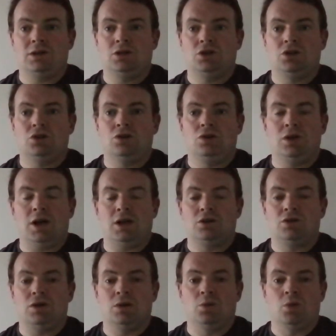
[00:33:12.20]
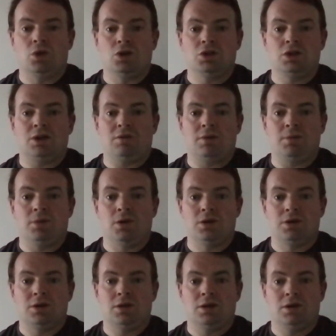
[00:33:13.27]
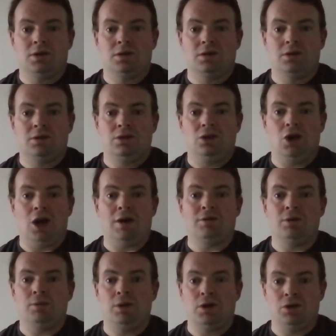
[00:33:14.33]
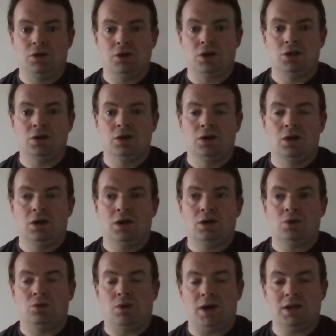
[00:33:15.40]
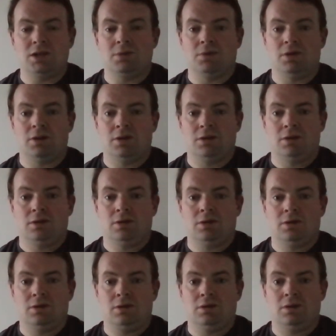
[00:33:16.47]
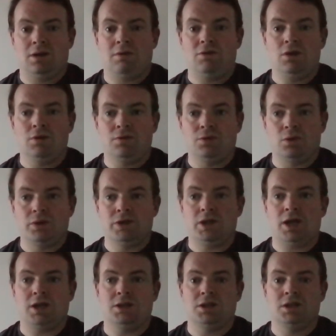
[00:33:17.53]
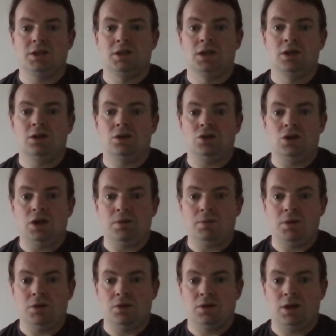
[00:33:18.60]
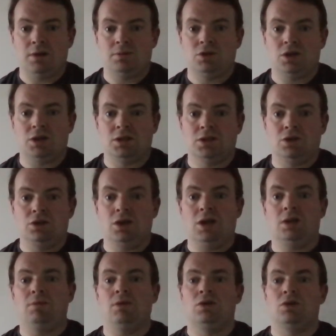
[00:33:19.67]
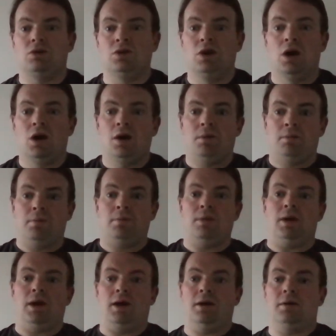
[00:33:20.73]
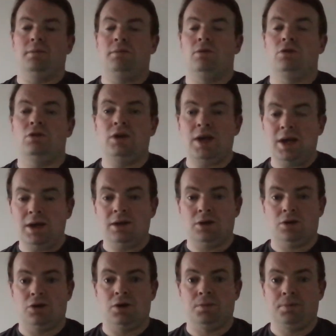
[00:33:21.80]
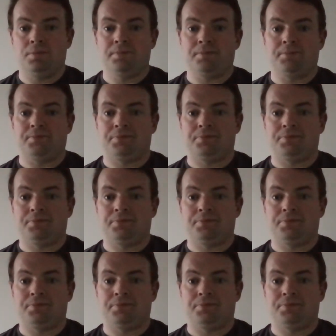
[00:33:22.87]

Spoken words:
just do that drill once every month. You have to be doing it twice a month. If you have 4 sessions, you need to be doing them drills. You need to be doing 3 in a group,